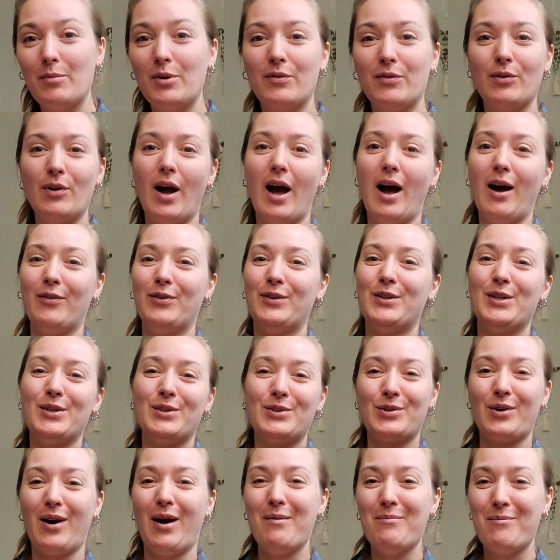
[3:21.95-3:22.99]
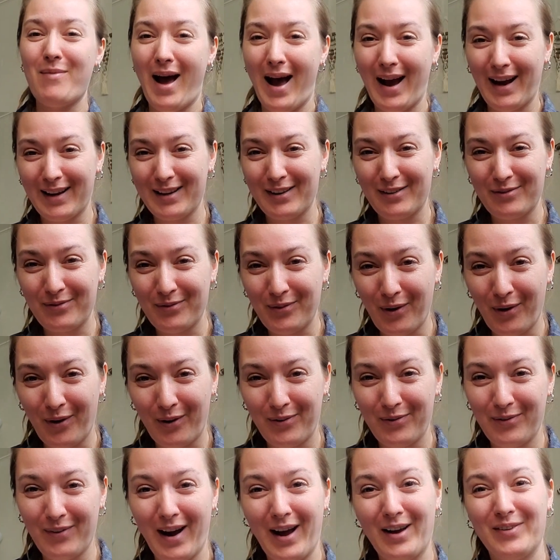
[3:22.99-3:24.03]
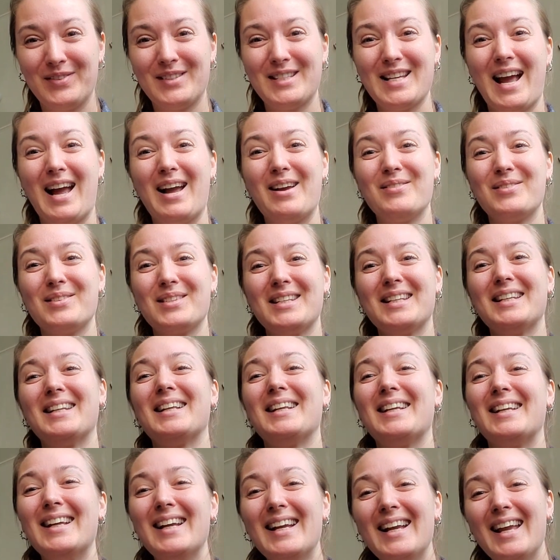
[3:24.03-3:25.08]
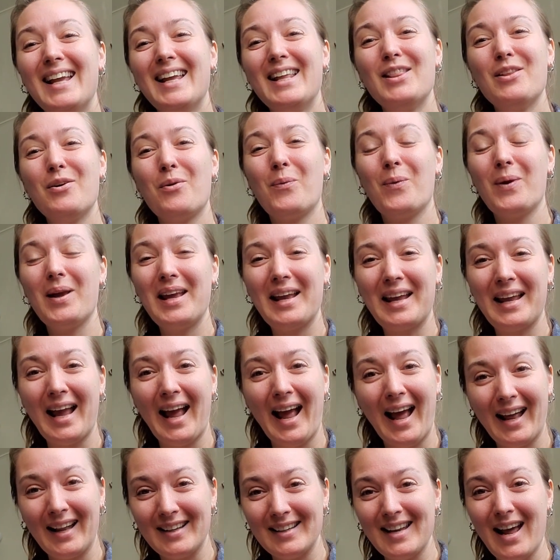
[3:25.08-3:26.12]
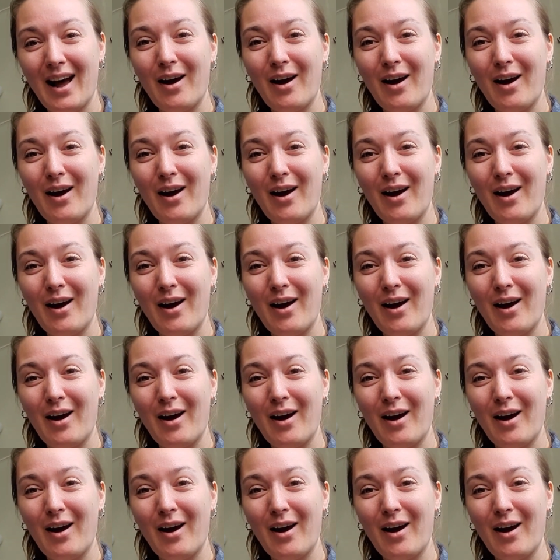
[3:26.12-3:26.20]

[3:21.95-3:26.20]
if you have to drive back and forth 5 times in the weekend,